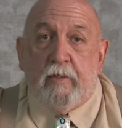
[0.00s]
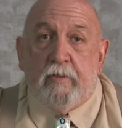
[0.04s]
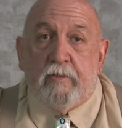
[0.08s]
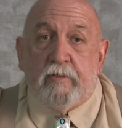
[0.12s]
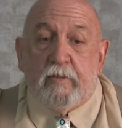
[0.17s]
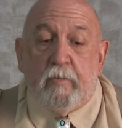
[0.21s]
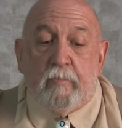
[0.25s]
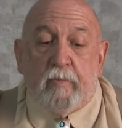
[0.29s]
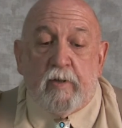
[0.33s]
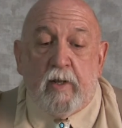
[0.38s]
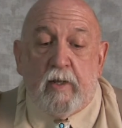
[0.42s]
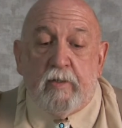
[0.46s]

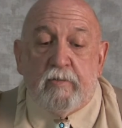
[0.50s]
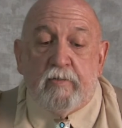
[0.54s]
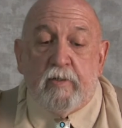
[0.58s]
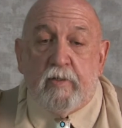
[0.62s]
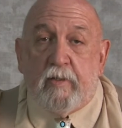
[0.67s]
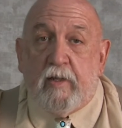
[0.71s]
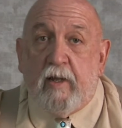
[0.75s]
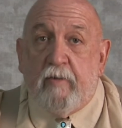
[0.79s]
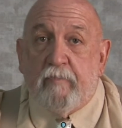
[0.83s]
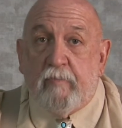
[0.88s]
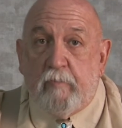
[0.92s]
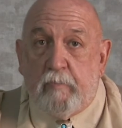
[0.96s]
sometimes
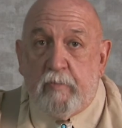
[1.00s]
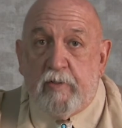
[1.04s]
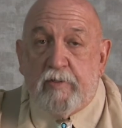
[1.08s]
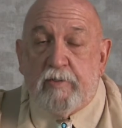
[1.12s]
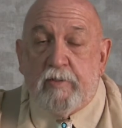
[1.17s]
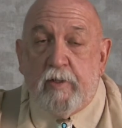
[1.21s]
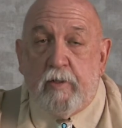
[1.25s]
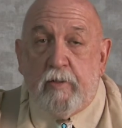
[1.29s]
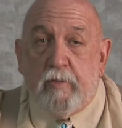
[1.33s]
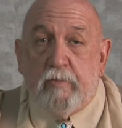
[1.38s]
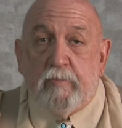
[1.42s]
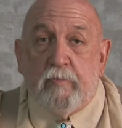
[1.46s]
at government
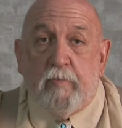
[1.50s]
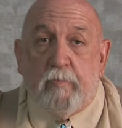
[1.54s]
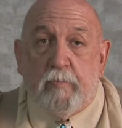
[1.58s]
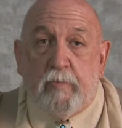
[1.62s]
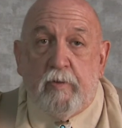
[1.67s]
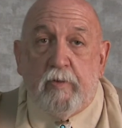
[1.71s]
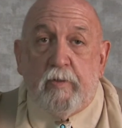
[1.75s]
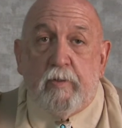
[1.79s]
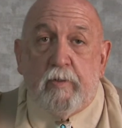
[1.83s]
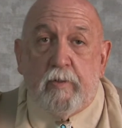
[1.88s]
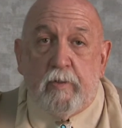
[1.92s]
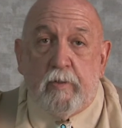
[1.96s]
centers will
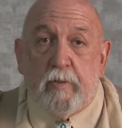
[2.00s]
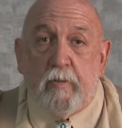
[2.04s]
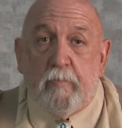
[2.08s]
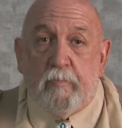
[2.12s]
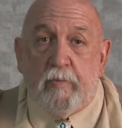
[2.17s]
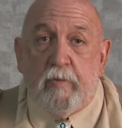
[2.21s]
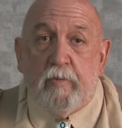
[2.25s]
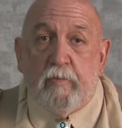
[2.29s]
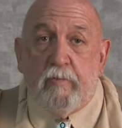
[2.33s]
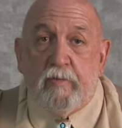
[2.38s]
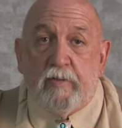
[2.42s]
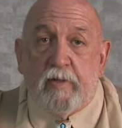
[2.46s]
put
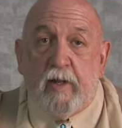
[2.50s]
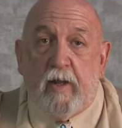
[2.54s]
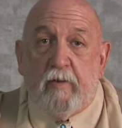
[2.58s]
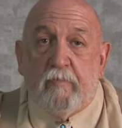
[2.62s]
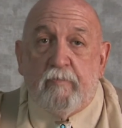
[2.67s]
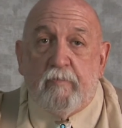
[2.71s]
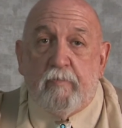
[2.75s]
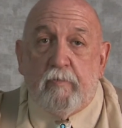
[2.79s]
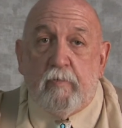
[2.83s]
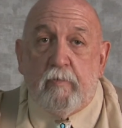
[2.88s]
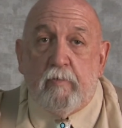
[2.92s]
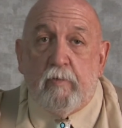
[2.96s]
computers
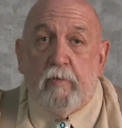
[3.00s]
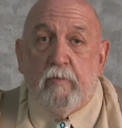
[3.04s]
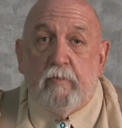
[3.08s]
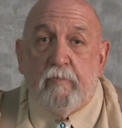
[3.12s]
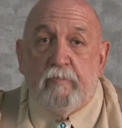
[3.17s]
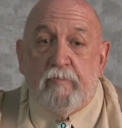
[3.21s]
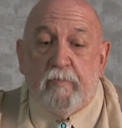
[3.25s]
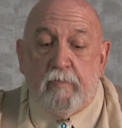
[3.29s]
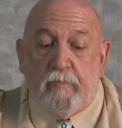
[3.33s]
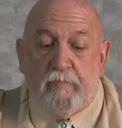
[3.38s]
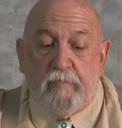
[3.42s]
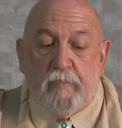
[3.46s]
out for
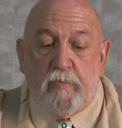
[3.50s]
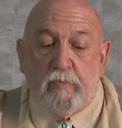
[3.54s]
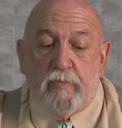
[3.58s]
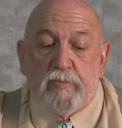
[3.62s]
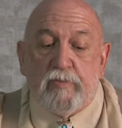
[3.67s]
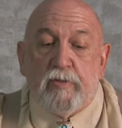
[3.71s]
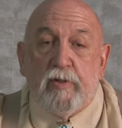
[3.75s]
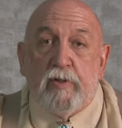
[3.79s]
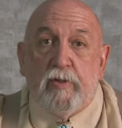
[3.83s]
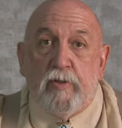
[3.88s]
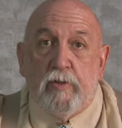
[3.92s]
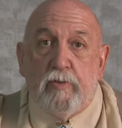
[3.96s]

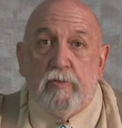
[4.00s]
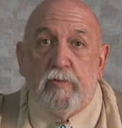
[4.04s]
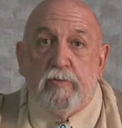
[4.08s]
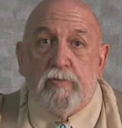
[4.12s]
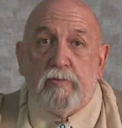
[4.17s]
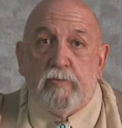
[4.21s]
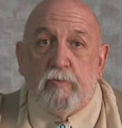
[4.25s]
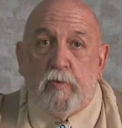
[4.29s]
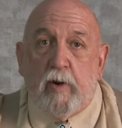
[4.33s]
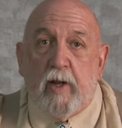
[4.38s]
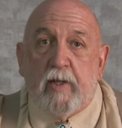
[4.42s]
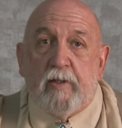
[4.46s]
folks to
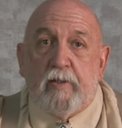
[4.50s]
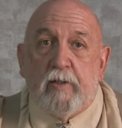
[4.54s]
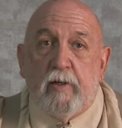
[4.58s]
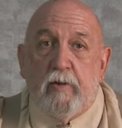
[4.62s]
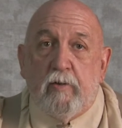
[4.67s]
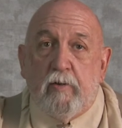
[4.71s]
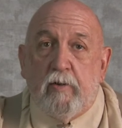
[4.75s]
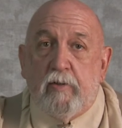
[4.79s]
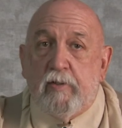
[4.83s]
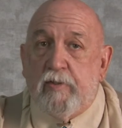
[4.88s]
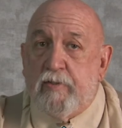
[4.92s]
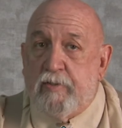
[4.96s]
use right
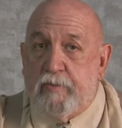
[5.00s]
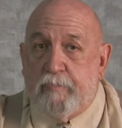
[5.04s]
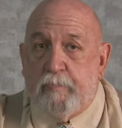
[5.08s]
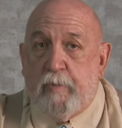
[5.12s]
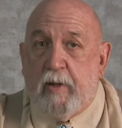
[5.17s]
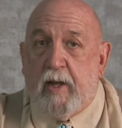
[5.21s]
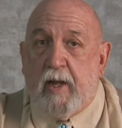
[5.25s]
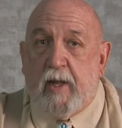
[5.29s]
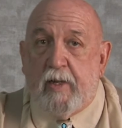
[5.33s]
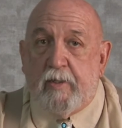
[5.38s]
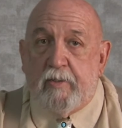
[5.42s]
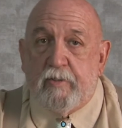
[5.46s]
there on the
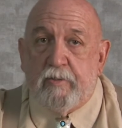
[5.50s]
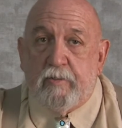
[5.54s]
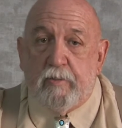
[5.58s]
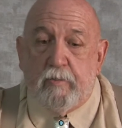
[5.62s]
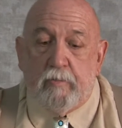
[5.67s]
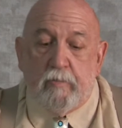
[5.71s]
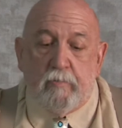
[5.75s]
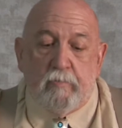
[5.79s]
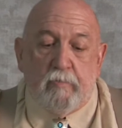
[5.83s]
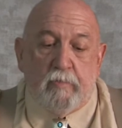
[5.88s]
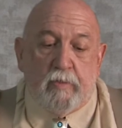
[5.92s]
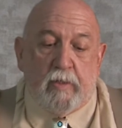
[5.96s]
spot.
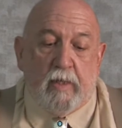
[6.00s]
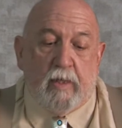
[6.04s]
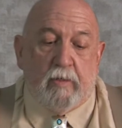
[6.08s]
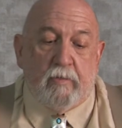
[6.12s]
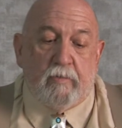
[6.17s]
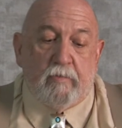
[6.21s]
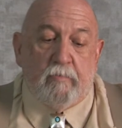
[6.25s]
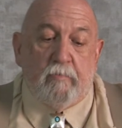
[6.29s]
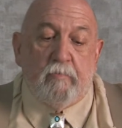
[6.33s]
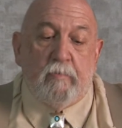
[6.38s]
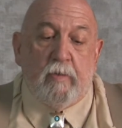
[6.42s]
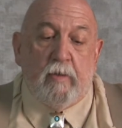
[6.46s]
So that
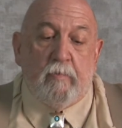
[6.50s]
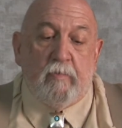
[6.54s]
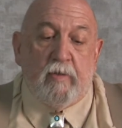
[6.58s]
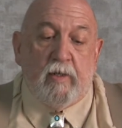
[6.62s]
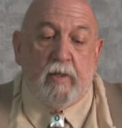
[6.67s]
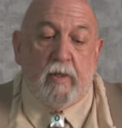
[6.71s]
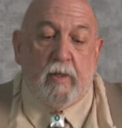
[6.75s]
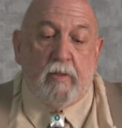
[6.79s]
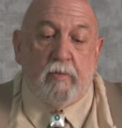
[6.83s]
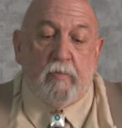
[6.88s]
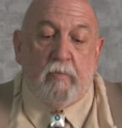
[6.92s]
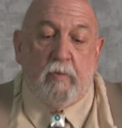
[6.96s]
may be
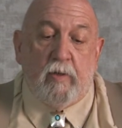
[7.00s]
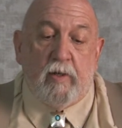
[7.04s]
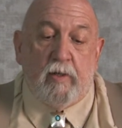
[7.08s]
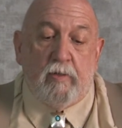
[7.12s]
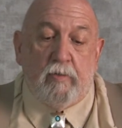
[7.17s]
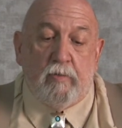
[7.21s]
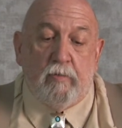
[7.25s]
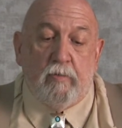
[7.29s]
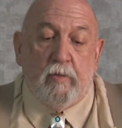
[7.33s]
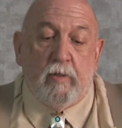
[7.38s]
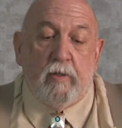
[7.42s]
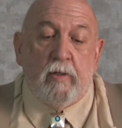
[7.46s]
another way to
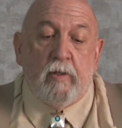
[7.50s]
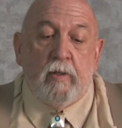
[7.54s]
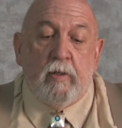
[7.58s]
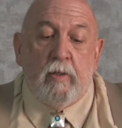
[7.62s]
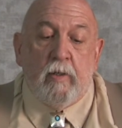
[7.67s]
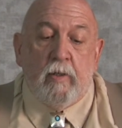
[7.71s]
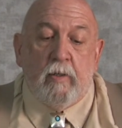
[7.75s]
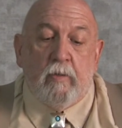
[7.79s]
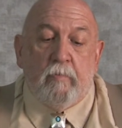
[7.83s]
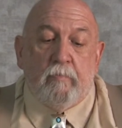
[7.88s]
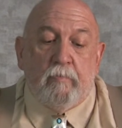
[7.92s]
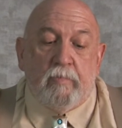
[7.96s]
do it.
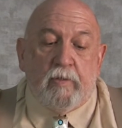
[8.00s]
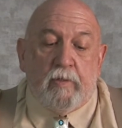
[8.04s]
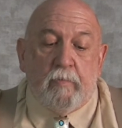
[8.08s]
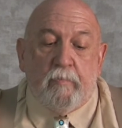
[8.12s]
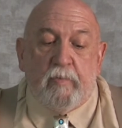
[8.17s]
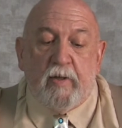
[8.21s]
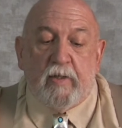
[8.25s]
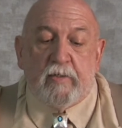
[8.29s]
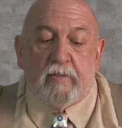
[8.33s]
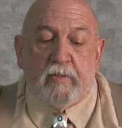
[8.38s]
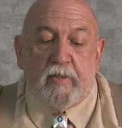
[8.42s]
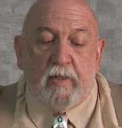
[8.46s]
But the
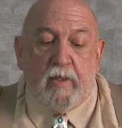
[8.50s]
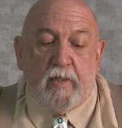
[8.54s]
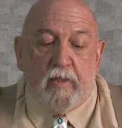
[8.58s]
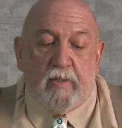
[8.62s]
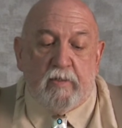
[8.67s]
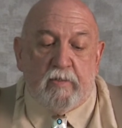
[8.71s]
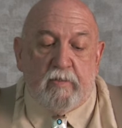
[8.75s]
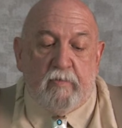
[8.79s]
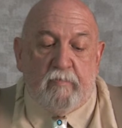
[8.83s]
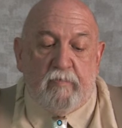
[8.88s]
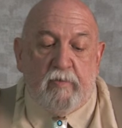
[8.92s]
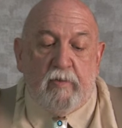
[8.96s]
best thing
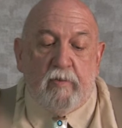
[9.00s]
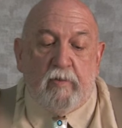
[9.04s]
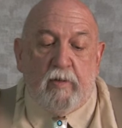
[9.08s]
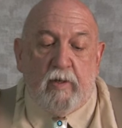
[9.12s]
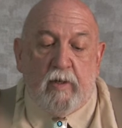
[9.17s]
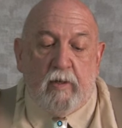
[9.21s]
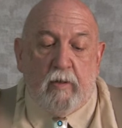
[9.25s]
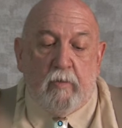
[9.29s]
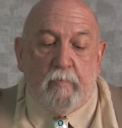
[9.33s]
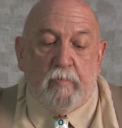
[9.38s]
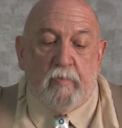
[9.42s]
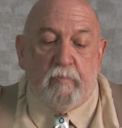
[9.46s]
is if you
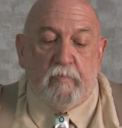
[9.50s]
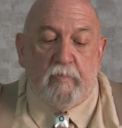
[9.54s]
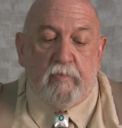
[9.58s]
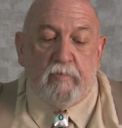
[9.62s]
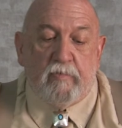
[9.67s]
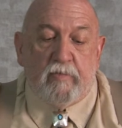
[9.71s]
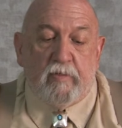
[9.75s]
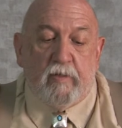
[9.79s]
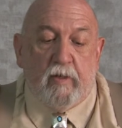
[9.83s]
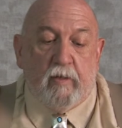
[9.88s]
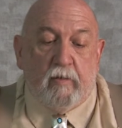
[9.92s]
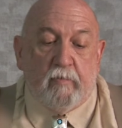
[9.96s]
can help them
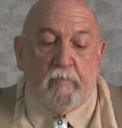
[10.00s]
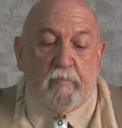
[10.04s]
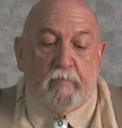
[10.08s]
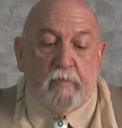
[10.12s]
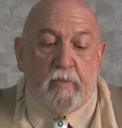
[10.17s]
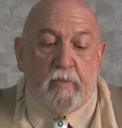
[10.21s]
yourself.